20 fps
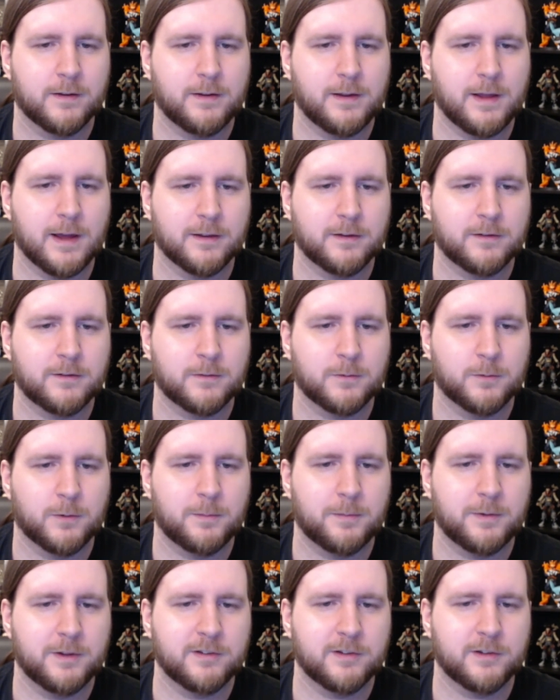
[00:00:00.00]
Yes,
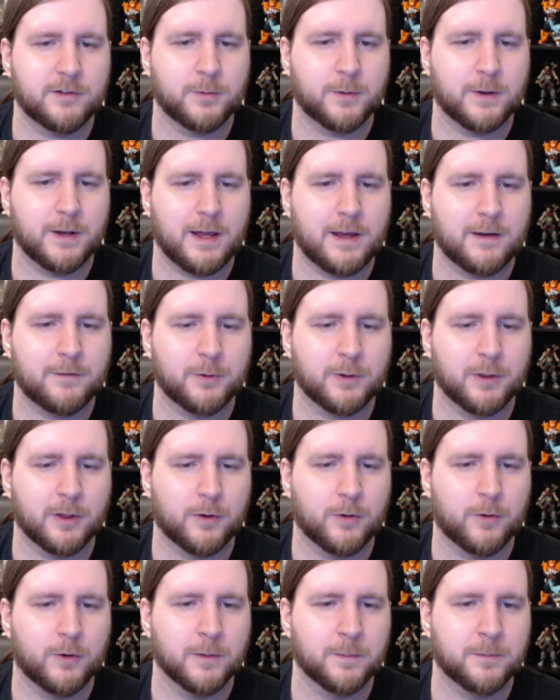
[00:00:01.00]
what business would I have with a
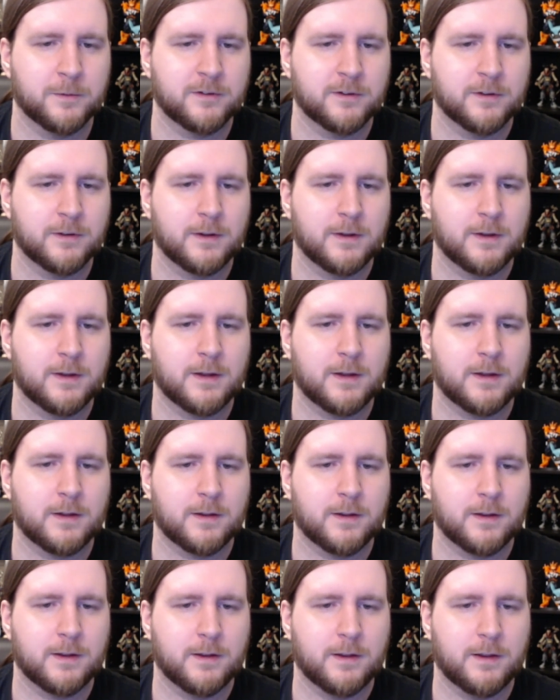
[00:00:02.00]
corpse?
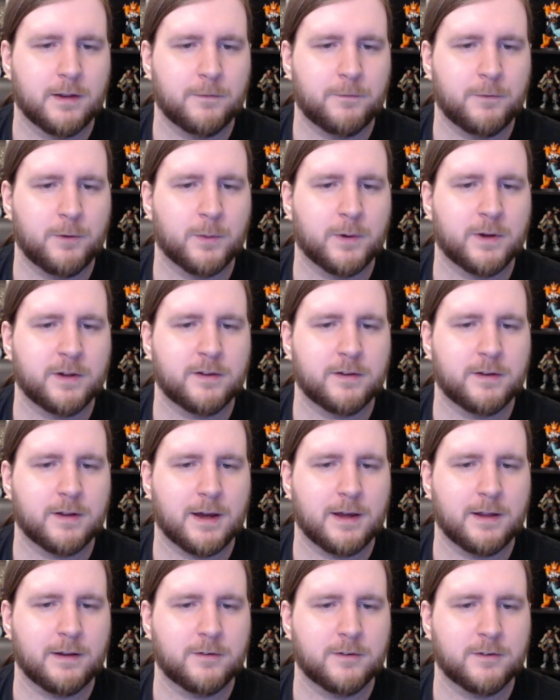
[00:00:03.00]
If you want to
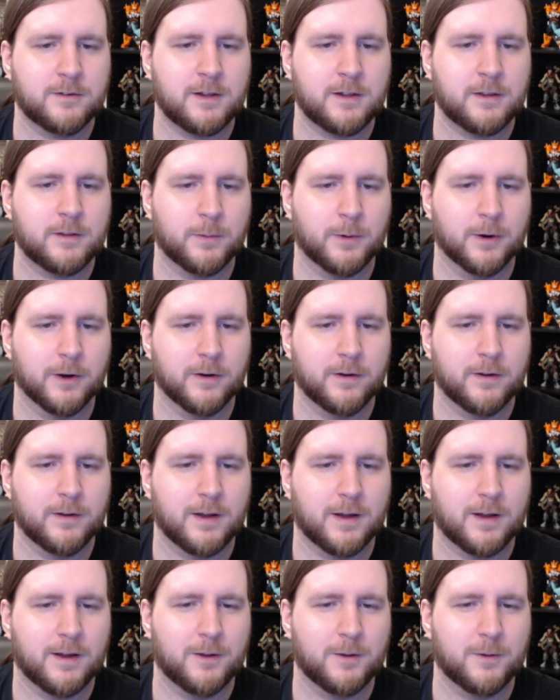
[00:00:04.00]
die, just say the word.
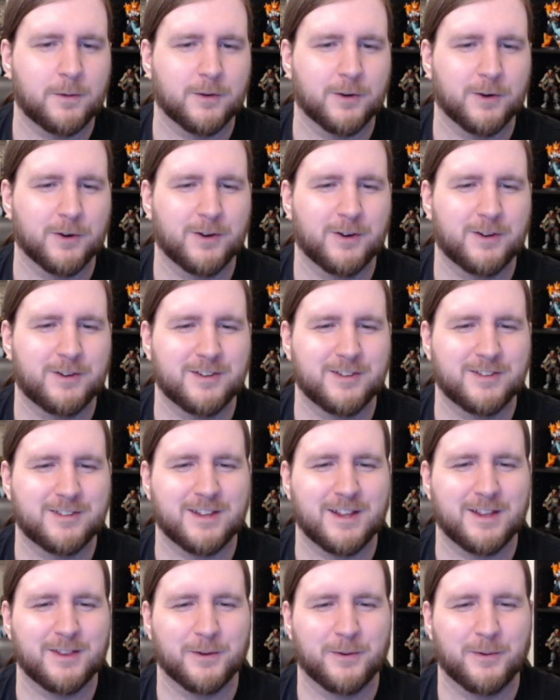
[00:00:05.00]
I'll, or er, just
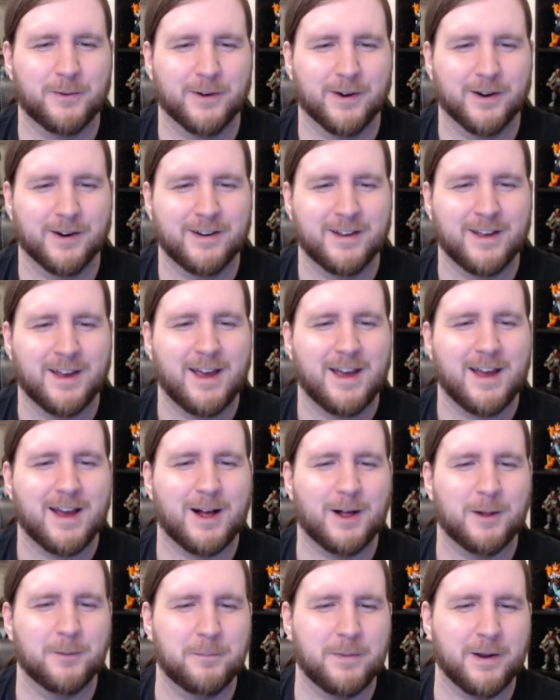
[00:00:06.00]
say the word.
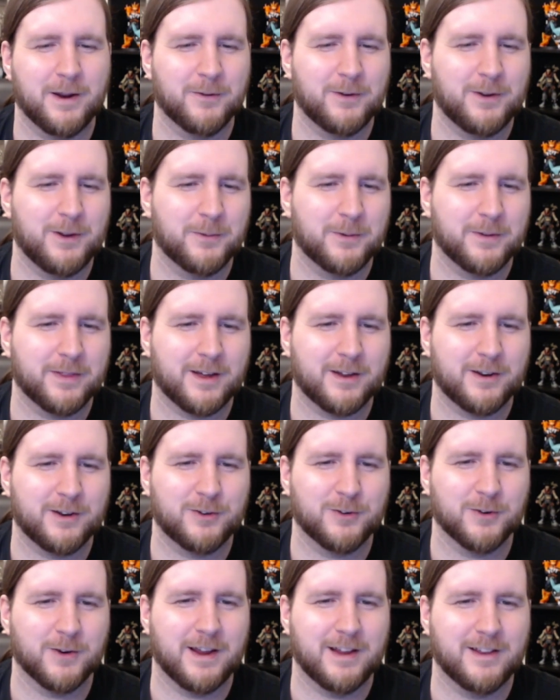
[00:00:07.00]
I'll bury you without a
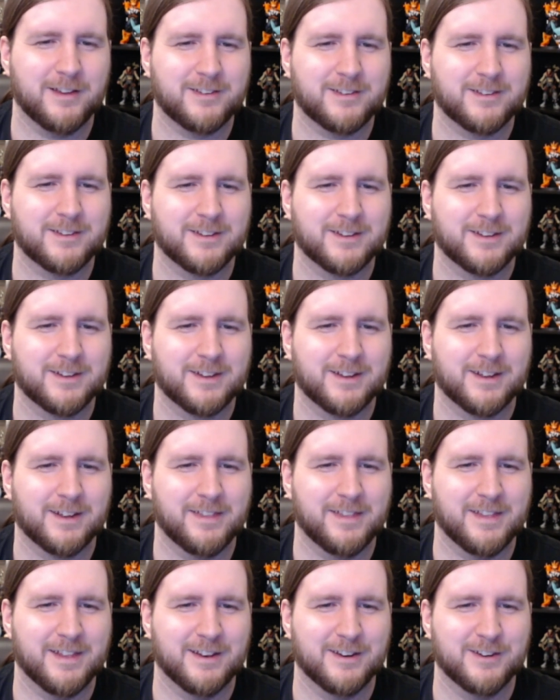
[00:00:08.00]
trace.
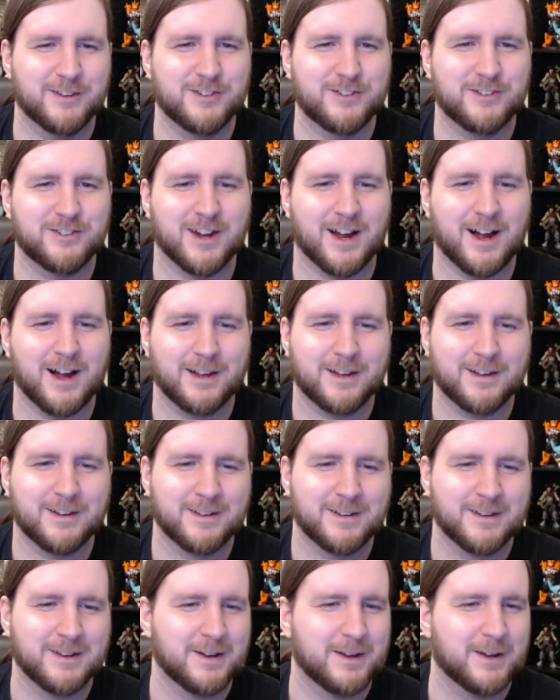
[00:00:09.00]
And then
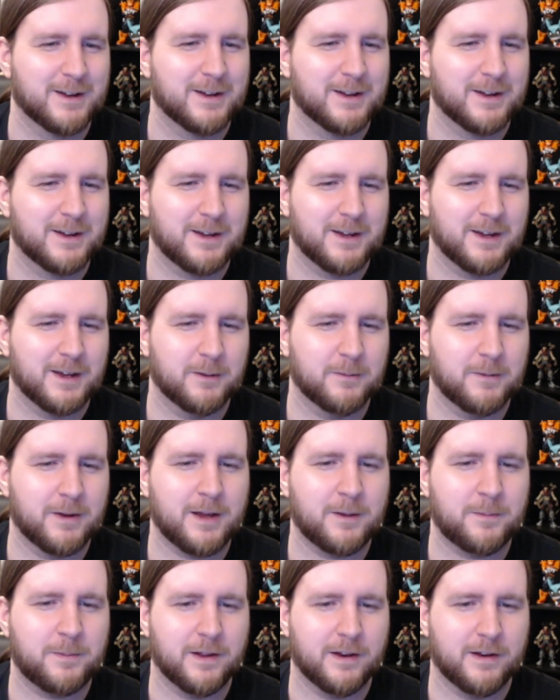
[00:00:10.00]
shock. In
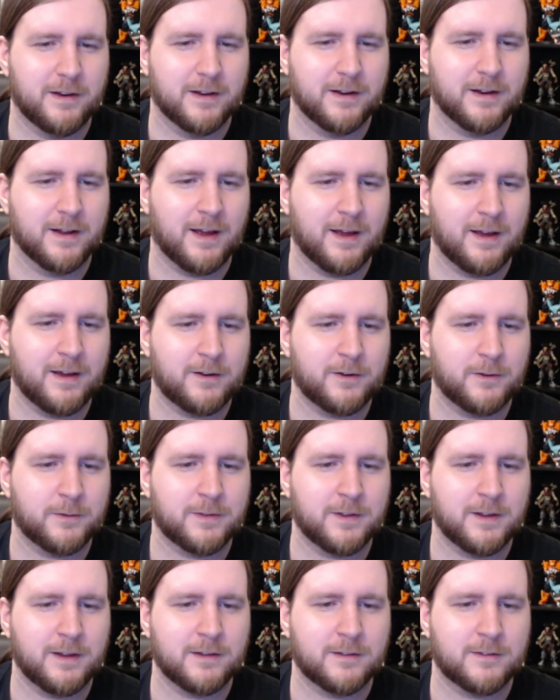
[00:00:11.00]
my opinion, I
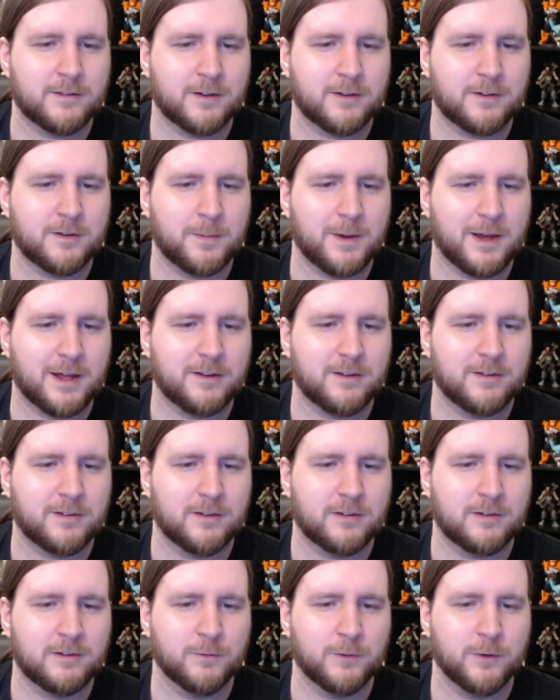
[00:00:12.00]
don't think it's such a bad
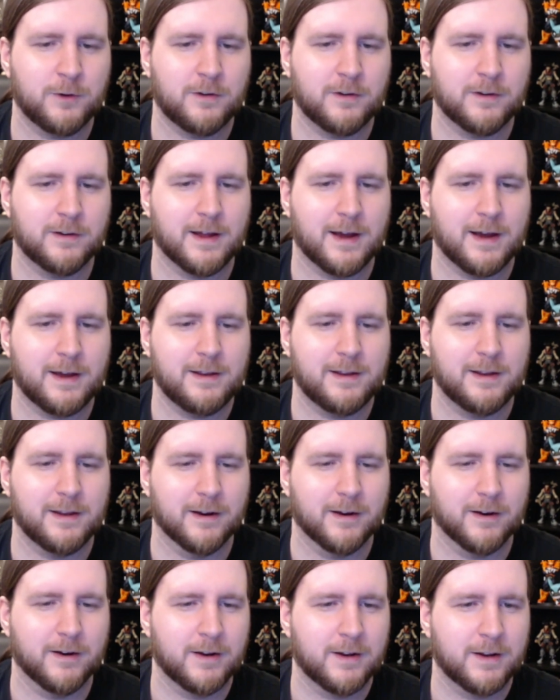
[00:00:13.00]
decision for you to die
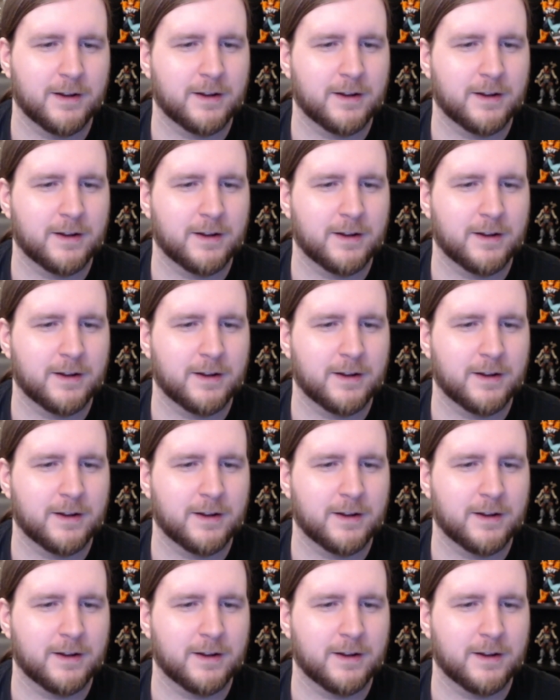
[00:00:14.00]
here.